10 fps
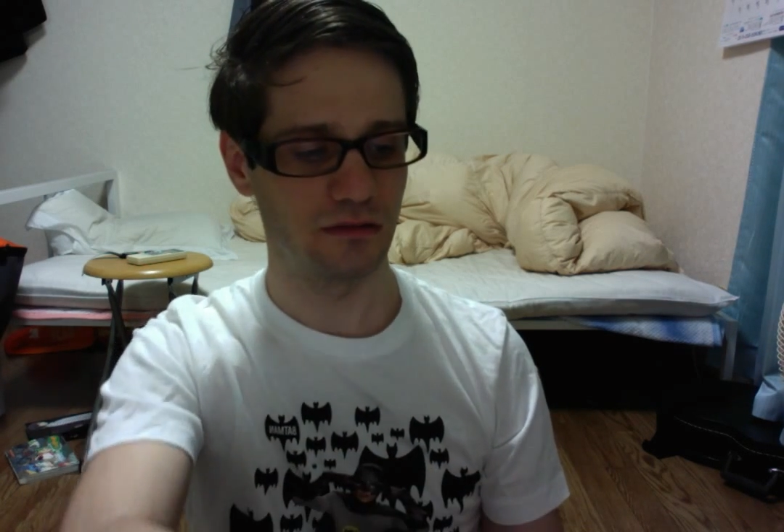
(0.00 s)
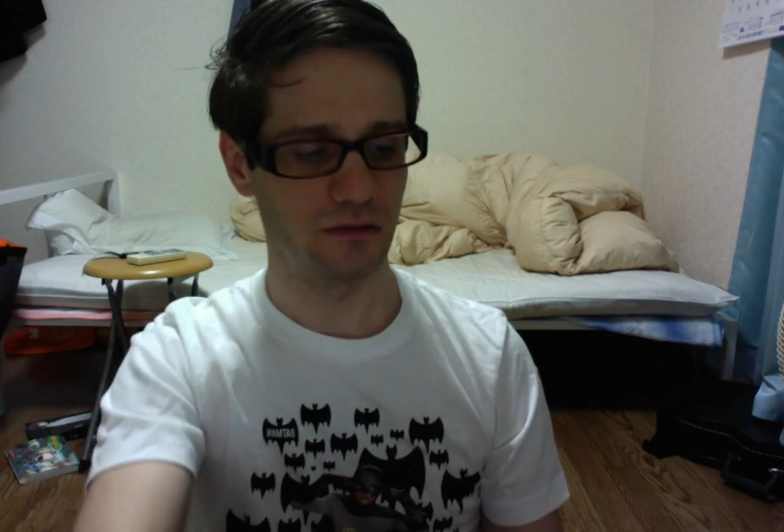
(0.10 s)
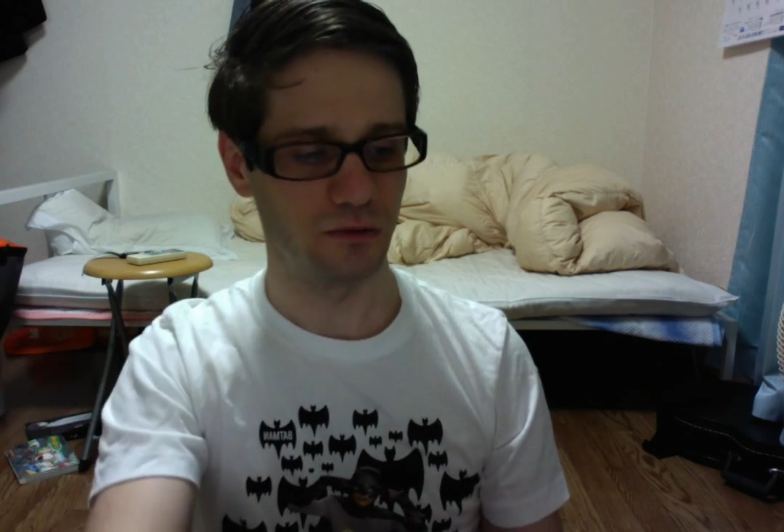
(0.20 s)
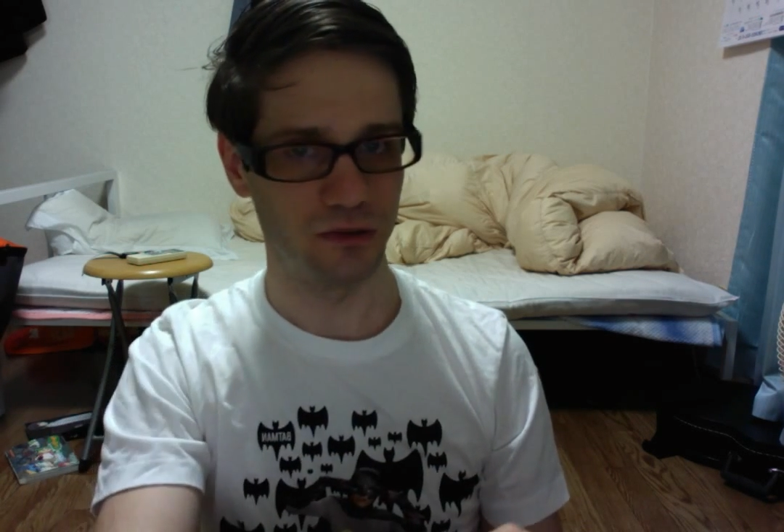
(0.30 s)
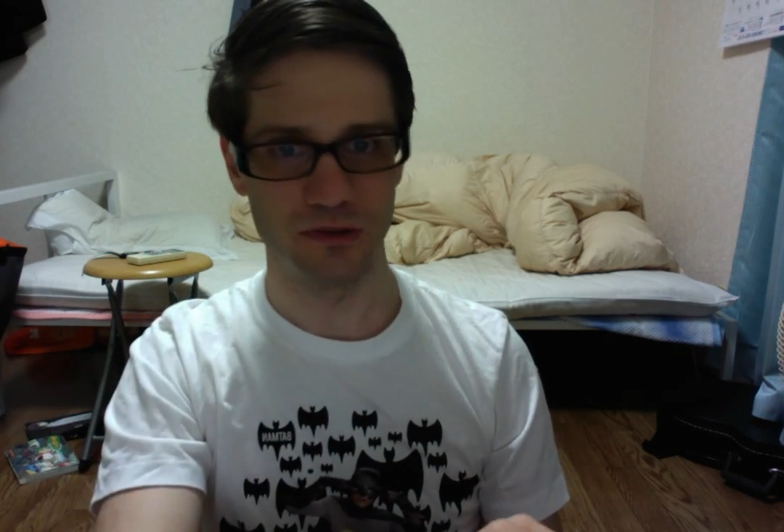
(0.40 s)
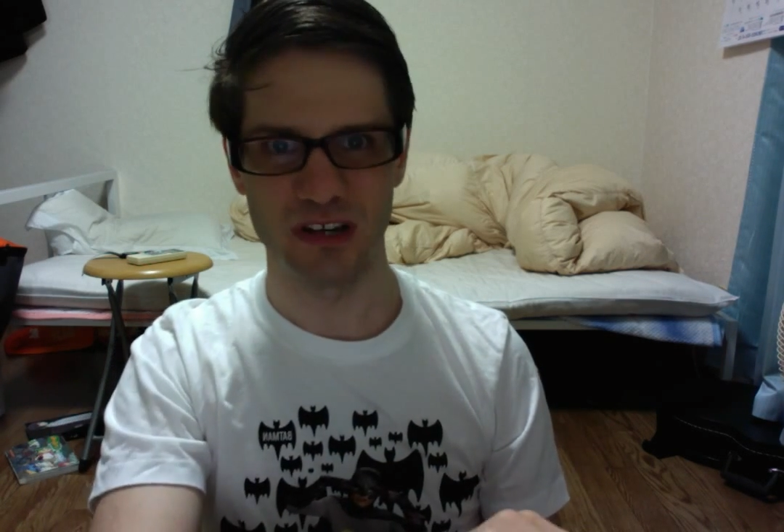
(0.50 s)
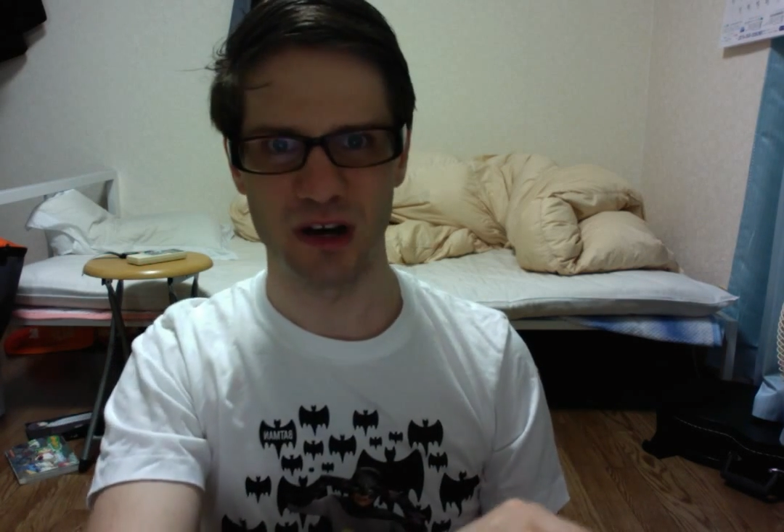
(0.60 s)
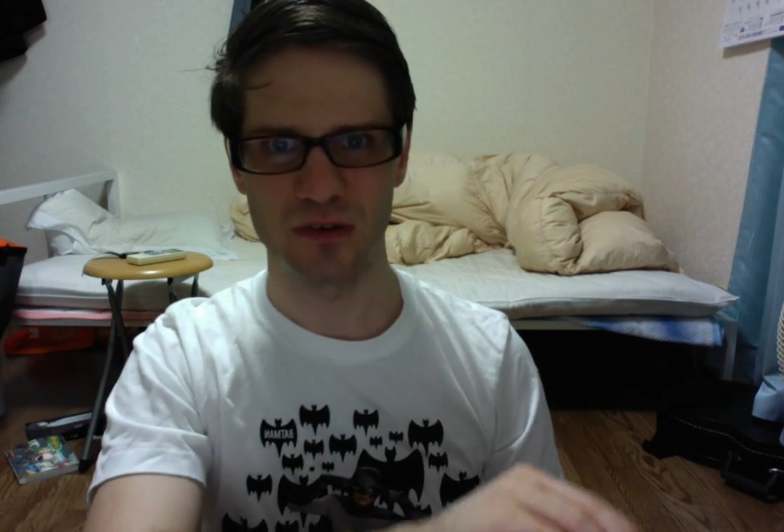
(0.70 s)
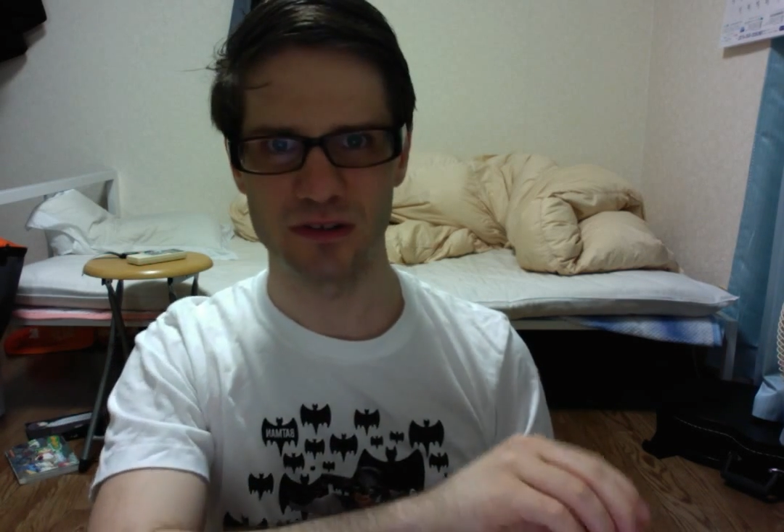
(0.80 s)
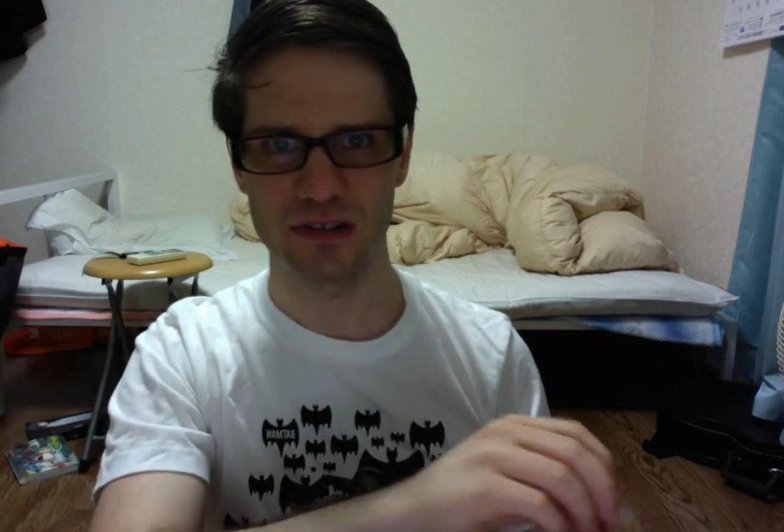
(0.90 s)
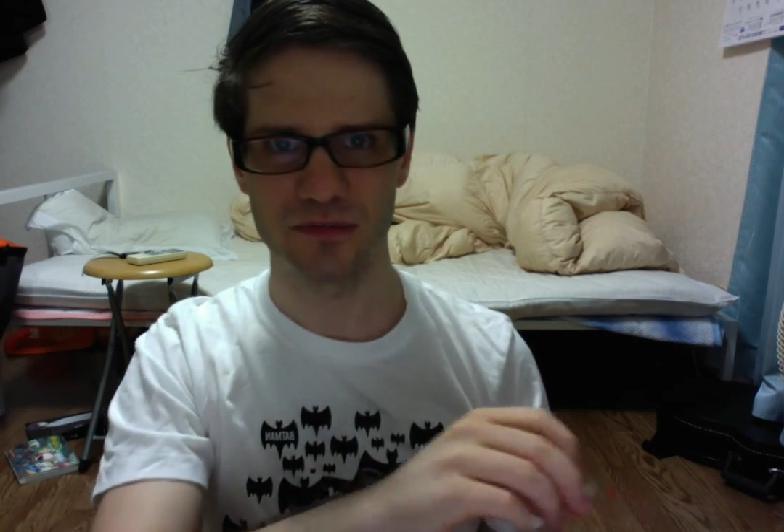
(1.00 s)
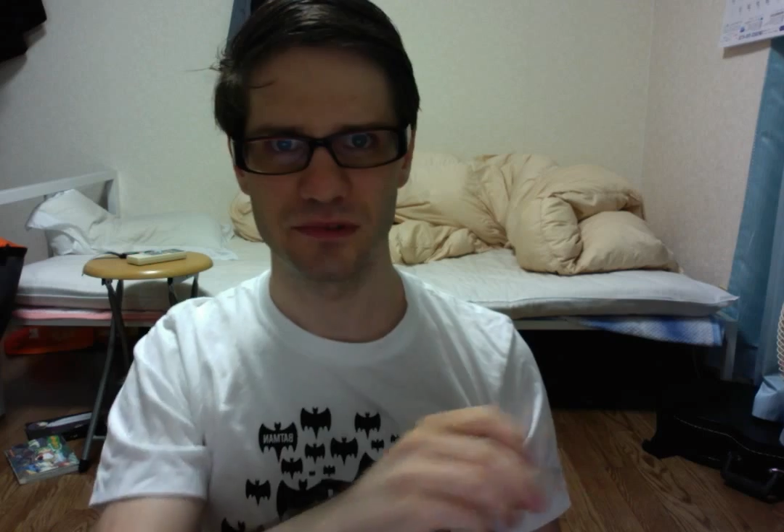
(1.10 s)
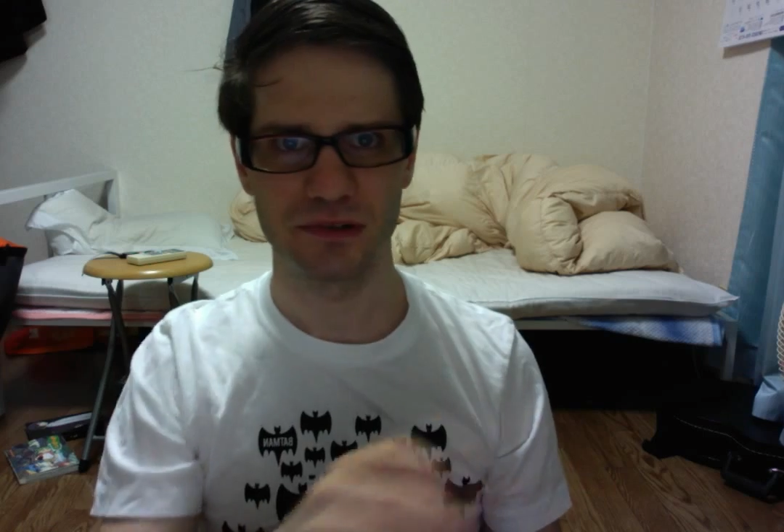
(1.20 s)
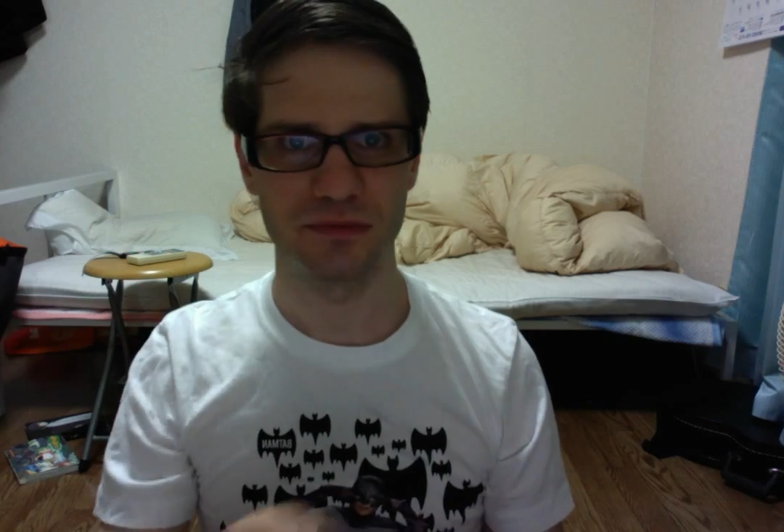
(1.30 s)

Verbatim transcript: cool you down or something.